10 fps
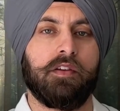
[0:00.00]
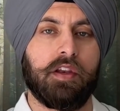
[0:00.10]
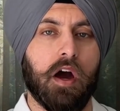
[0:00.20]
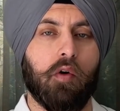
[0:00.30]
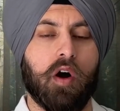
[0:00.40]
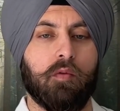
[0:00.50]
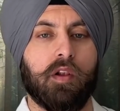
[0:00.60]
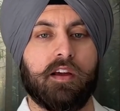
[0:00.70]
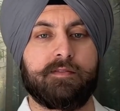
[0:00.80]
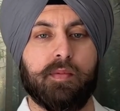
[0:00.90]
Now I
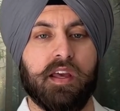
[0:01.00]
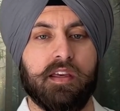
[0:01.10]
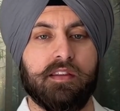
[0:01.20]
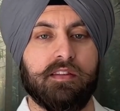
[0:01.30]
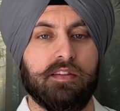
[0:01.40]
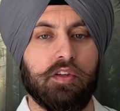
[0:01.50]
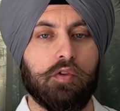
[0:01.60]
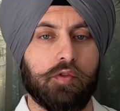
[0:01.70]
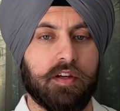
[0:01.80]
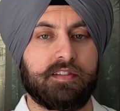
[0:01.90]
will explain
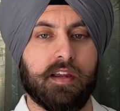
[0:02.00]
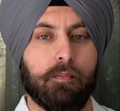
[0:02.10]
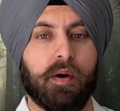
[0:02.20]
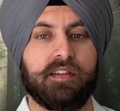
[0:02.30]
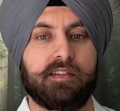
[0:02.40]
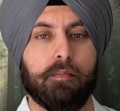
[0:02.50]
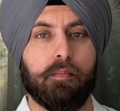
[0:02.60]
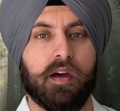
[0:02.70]
you the step-by-step